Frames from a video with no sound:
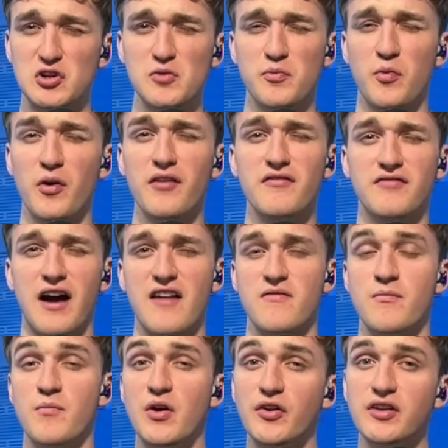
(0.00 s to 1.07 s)
$2.5
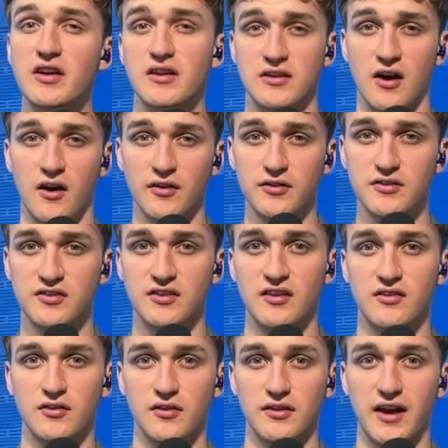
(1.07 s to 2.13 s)
million
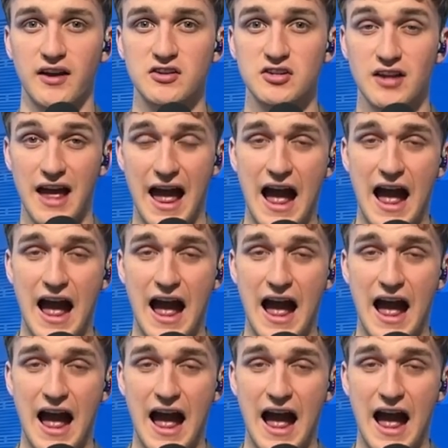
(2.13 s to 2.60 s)
since her election,